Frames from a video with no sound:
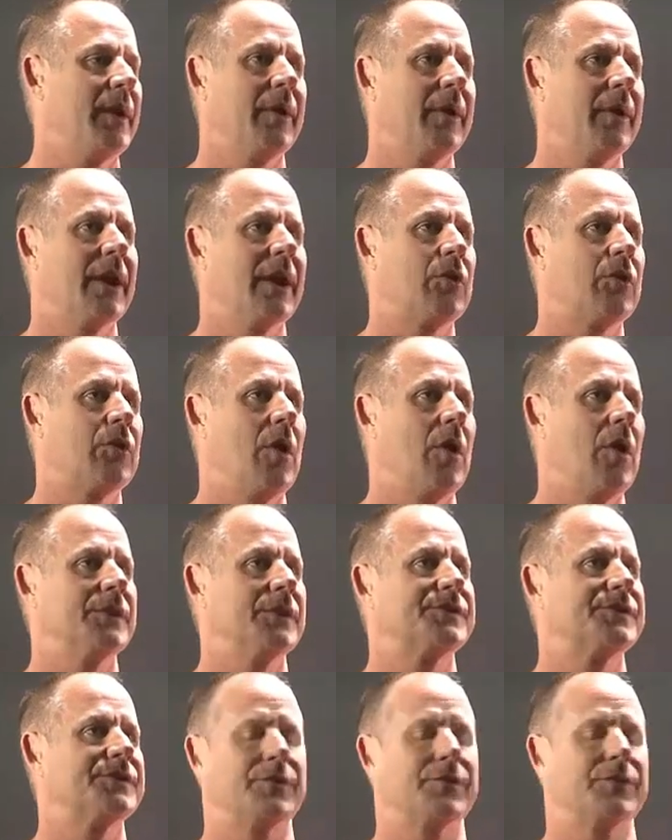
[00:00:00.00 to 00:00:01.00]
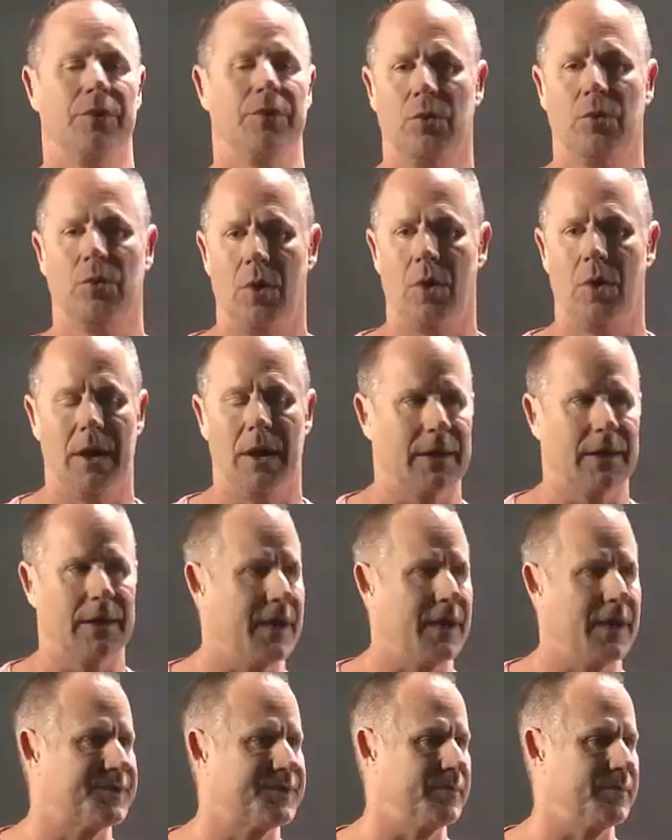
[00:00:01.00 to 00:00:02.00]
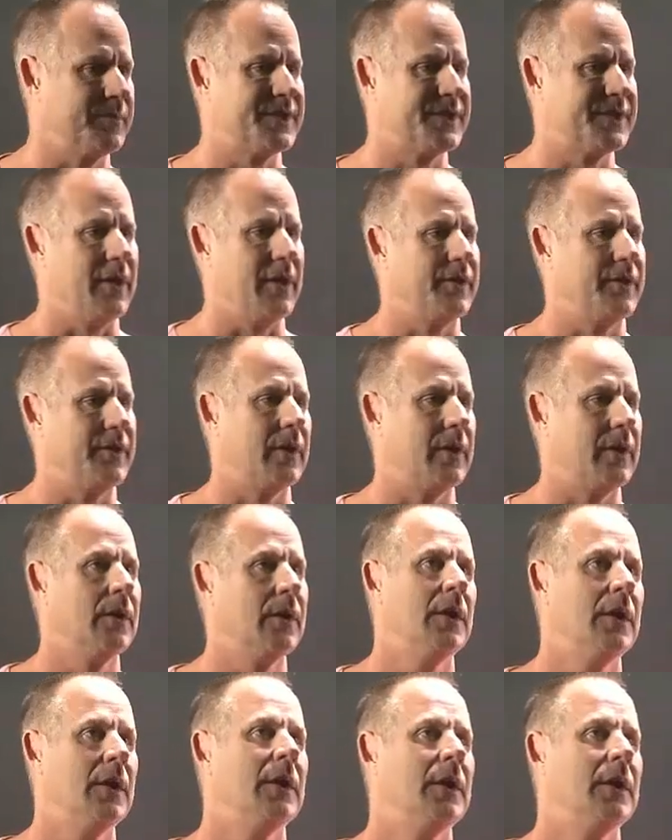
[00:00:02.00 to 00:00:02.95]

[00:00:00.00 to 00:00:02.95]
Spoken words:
We got to cross through customs down there.